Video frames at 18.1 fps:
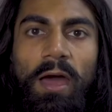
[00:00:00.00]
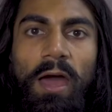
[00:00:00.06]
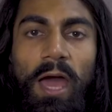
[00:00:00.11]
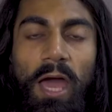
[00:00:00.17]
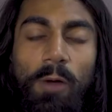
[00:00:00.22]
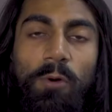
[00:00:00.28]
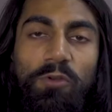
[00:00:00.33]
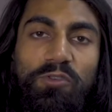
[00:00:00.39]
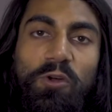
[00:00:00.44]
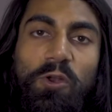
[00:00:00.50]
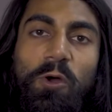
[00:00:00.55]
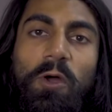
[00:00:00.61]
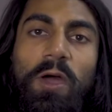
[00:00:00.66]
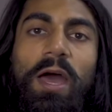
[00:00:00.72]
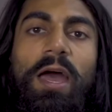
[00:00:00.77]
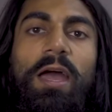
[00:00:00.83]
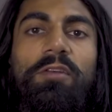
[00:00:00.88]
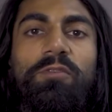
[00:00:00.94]
Hey, what's going on
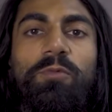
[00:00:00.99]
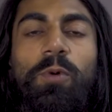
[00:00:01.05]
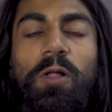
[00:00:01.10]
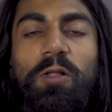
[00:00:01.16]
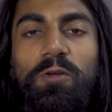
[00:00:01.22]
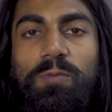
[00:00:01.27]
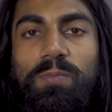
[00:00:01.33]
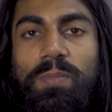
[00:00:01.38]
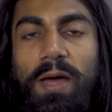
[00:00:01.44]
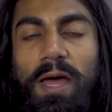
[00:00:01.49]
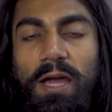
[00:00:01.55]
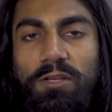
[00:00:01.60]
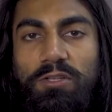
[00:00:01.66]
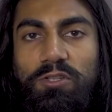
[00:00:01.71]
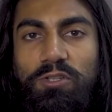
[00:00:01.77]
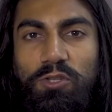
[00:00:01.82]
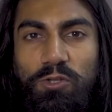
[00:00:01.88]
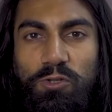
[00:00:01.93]
guys? Welcome
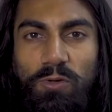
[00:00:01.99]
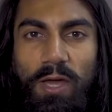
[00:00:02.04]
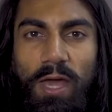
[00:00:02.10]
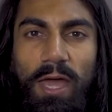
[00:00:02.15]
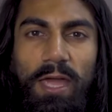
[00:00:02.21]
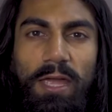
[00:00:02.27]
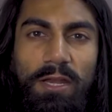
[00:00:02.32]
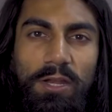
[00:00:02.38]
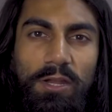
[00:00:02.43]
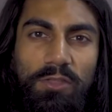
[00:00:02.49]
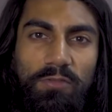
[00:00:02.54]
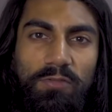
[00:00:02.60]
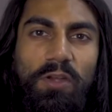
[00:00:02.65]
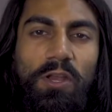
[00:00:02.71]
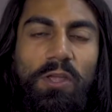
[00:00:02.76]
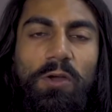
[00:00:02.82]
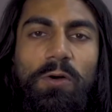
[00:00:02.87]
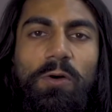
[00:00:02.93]
back to another
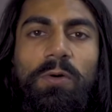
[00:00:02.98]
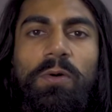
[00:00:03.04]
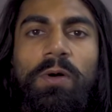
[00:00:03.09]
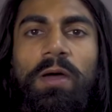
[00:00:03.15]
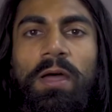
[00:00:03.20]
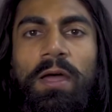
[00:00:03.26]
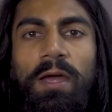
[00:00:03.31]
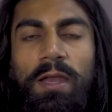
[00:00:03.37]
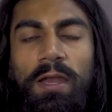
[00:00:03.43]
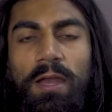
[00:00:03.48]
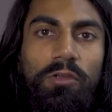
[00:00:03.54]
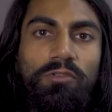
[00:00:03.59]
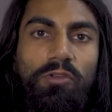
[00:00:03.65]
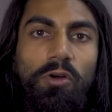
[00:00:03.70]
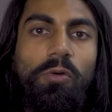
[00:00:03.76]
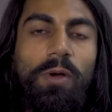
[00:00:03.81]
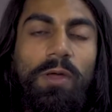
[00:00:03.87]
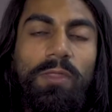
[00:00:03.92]
video.
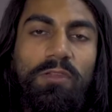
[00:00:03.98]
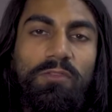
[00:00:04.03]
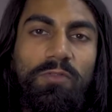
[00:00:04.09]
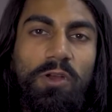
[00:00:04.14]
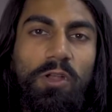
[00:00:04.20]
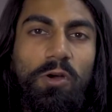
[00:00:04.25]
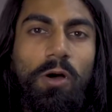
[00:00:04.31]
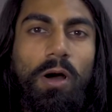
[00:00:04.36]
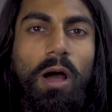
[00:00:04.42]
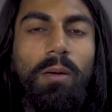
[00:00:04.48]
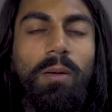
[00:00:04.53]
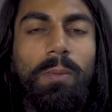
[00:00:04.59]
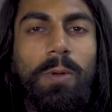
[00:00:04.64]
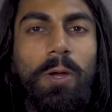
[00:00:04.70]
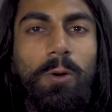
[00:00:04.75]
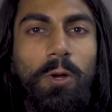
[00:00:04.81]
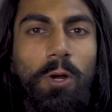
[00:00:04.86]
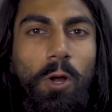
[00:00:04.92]
So in this video, I'm going
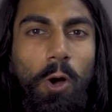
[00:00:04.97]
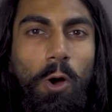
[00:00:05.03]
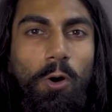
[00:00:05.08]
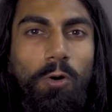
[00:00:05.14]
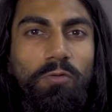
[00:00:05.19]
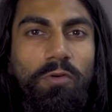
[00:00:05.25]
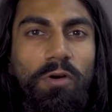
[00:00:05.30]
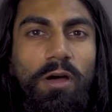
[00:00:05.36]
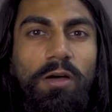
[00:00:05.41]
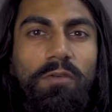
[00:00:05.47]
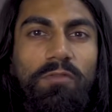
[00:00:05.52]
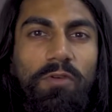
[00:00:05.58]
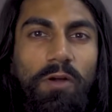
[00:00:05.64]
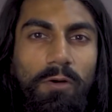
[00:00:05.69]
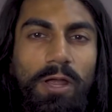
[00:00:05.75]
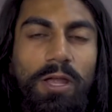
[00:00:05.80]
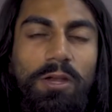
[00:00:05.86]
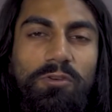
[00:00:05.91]
to be going over a
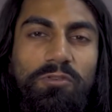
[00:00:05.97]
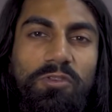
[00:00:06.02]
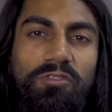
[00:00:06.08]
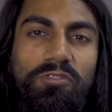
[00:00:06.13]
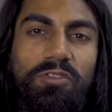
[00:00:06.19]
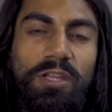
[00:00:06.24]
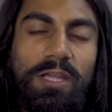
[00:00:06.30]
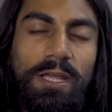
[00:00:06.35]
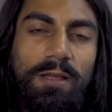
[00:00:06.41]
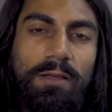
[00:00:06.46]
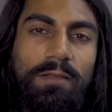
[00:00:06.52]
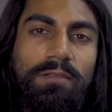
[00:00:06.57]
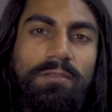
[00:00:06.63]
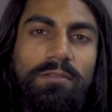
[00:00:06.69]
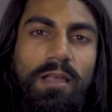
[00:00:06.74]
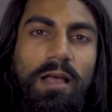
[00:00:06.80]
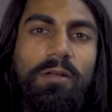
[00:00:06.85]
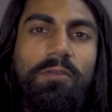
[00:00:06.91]
very interesting
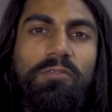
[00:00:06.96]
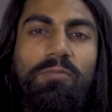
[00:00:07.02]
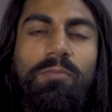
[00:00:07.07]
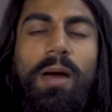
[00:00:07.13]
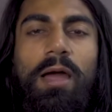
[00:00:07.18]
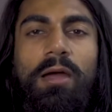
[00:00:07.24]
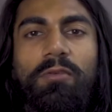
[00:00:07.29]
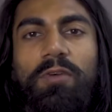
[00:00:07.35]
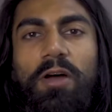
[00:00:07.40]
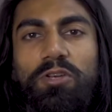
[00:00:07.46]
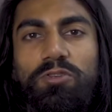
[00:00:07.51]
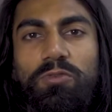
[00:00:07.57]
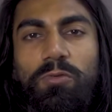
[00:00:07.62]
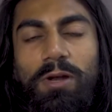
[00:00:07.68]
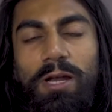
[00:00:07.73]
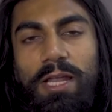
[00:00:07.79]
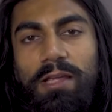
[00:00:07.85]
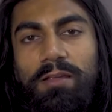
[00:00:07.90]

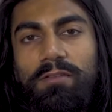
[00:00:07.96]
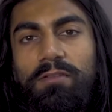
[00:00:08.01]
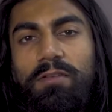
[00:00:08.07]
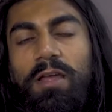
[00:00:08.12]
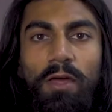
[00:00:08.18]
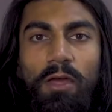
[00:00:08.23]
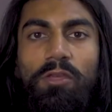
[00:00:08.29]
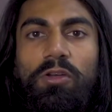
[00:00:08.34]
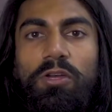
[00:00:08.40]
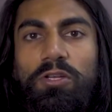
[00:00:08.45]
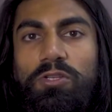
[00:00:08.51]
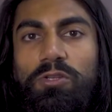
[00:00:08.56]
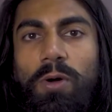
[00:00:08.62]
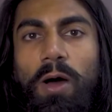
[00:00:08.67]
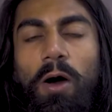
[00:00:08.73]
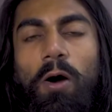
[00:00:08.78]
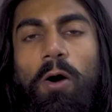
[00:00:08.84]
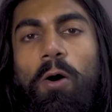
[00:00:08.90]
self-myofascial release that you can
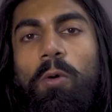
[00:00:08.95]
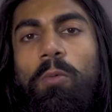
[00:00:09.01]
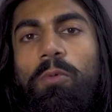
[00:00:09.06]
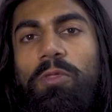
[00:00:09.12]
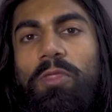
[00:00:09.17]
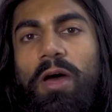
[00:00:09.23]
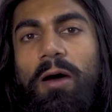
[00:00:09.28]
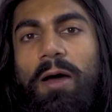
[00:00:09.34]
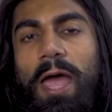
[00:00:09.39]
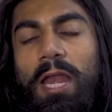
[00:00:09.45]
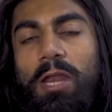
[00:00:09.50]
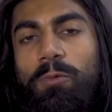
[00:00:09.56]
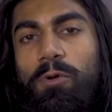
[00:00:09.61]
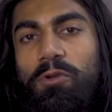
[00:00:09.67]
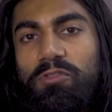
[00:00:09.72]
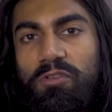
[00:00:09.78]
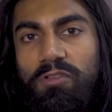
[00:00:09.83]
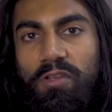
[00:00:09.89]
do at home without
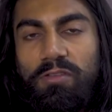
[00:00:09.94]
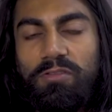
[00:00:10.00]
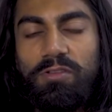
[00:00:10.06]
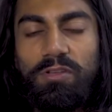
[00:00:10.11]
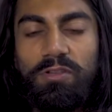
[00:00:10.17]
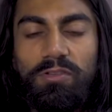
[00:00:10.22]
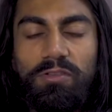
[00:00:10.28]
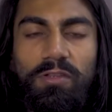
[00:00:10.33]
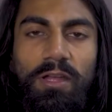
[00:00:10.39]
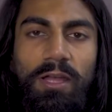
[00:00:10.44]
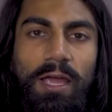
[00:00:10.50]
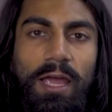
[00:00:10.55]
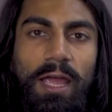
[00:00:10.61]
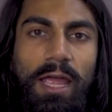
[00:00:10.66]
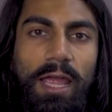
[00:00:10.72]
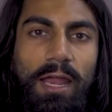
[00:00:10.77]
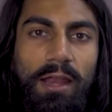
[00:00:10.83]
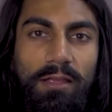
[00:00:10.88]
anyone's assistance.
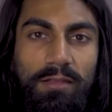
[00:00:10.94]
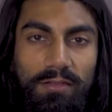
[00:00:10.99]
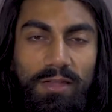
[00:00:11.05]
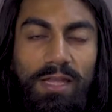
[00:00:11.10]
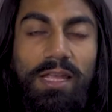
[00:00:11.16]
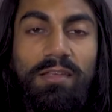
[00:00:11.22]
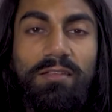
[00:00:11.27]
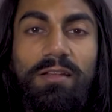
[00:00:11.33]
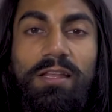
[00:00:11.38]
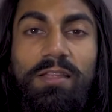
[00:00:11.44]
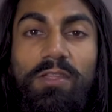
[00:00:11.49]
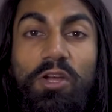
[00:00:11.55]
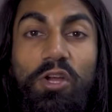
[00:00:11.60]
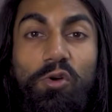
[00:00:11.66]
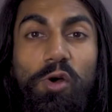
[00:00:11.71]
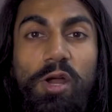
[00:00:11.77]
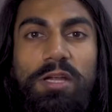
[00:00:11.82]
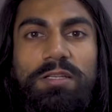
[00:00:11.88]
It is easily the
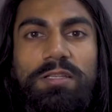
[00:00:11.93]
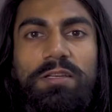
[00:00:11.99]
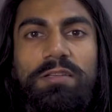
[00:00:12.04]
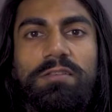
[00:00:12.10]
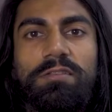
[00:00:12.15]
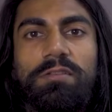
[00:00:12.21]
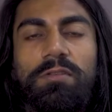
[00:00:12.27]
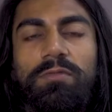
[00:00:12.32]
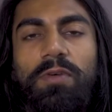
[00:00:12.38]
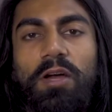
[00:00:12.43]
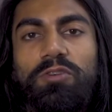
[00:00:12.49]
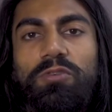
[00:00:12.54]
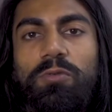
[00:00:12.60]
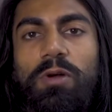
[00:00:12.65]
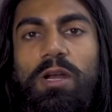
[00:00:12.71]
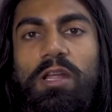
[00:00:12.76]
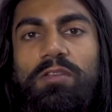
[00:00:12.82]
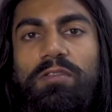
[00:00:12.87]
greatest
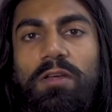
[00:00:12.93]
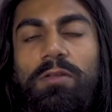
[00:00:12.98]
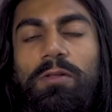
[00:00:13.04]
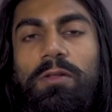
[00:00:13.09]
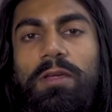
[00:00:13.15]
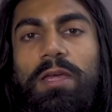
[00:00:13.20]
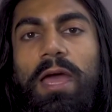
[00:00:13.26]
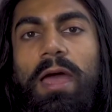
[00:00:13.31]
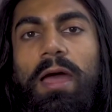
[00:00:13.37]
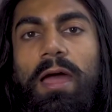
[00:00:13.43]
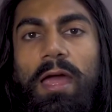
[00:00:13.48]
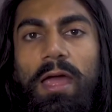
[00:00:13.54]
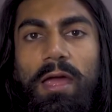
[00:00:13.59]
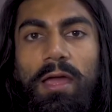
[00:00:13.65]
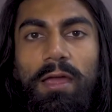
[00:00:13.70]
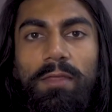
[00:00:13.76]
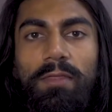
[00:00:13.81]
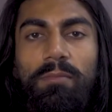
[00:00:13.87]
fascial release that you'll get
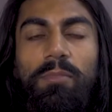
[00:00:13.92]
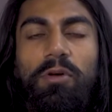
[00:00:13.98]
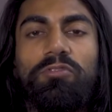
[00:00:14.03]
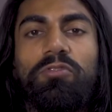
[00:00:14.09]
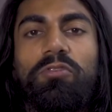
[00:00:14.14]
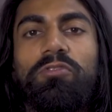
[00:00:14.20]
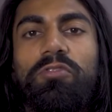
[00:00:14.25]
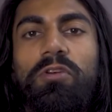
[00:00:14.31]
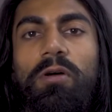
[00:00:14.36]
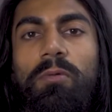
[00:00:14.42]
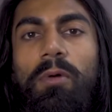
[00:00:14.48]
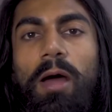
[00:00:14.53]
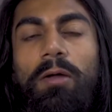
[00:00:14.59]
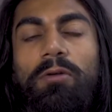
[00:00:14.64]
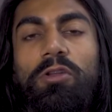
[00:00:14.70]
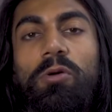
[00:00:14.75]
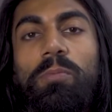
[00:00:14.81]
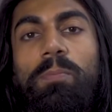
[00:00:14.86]
in the muscles
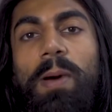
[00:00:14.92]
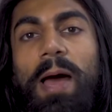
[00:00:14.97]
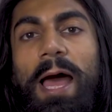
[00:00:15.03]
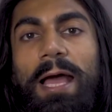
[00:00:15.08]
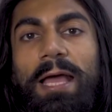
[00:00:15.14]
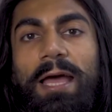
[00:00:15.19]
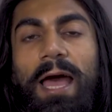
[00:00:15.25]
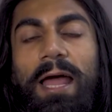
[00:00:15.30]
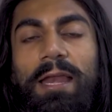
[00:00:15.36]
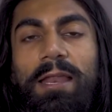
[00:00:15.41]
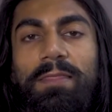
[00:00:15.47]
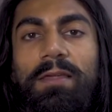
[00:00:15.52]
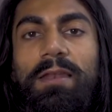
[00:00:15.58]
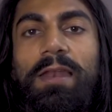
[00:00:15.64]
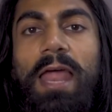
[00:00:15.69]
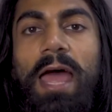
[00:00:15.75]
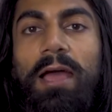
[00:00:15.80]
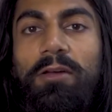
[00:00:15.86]
around your back and in
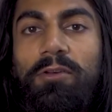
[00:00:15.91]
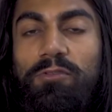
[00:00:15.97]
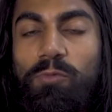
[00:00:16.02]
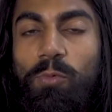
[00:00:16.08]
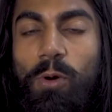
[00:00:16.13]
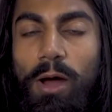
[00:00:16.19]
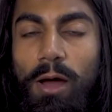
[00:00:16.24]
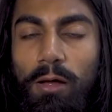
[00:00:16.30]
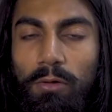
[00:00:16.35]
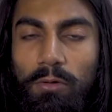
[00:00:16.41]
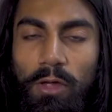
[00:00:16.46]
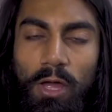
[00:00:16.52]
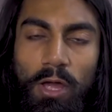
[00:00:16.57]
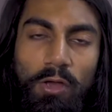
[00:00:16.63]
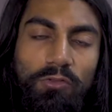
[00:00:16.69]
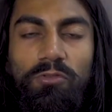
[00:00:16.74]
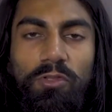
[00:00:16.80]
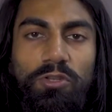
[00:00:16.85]
the neck as well.
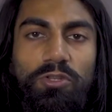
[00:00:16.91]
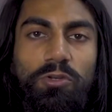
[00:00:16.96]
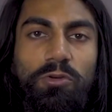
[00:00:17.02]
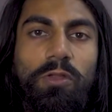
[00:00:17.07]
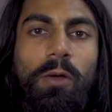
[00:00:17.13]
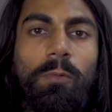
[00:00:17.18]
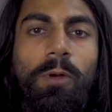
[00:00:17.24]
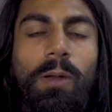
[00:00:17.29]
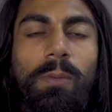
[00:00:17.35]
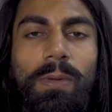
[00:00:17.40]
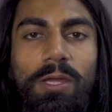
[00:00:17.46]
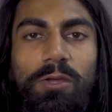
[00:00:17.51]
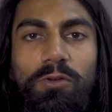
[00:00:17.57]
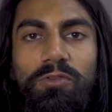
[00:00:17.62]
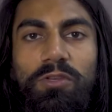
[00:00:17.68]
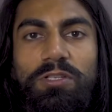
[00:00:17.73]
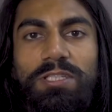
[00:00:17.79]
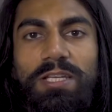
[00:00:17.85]
So the tool that we're going to be
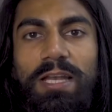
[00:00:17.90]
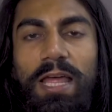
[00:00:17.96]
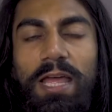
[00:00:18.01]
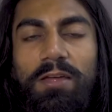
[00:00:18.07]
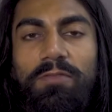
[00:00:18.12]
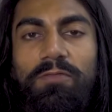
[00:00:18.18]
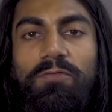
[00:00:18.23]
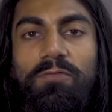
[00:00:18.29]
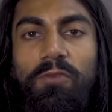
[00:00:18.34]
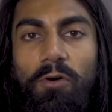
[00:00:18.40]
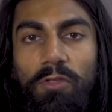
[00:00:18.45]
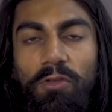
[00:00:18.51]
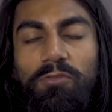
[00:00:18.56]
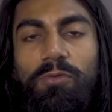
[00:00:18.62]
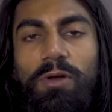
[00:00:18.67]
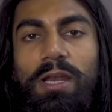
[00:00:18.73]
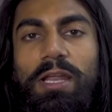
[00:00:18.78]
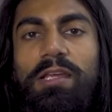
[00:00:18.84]
using today for
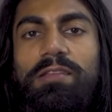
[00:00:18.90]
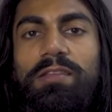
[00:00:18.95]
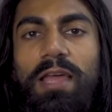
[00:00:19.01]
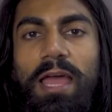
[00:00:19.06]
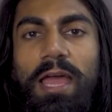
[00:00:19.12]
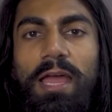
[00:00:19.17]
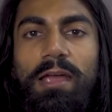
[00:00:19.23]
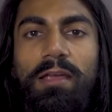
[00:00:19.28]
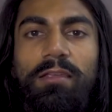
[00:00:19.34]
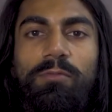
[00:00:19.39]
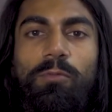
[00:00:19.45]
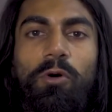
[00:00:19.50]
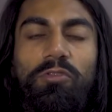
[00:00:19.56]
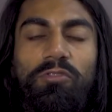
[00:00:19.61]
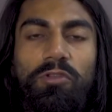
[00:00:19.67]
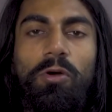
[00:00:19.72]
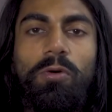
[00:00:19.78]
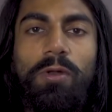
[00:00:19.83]
this release is
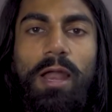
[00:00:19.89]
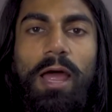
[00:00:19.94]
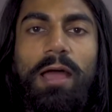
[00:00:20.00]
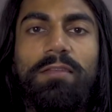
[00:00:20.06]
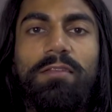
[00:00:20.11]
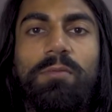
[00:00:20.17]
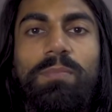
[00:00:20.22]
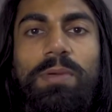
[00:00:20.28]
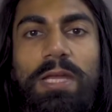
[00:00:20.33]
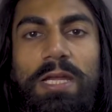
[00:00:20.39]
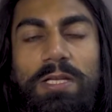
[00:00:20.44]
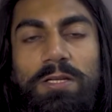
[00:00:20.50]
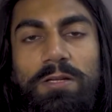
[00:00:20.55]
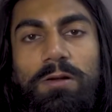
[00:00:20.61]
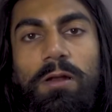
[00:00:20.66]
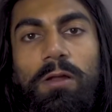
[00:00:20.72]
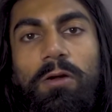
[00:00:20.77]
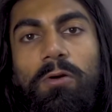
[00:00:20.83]
what's known as a
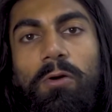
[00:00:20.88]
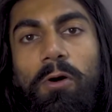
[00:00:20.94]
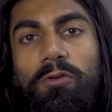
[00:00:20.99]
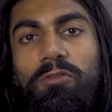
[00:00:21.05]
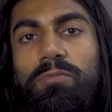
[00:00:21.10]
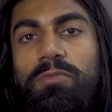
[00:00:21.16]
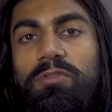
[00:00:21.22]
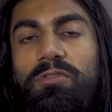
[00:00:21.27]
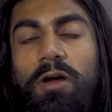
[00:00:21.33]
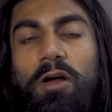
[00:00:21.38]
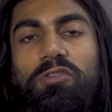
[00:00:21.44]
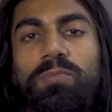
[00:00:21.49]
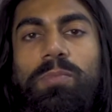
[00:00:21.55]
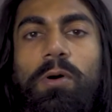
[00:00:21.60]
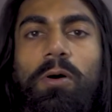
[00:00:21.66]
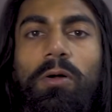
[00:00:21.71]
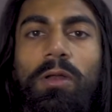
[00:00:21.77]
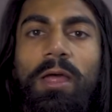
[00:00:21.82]
peanut lacrosse massage
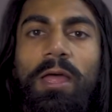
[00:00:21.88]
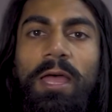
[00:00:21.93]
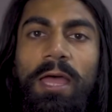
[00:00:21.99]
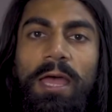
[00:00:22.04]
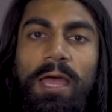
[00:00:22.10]
ball.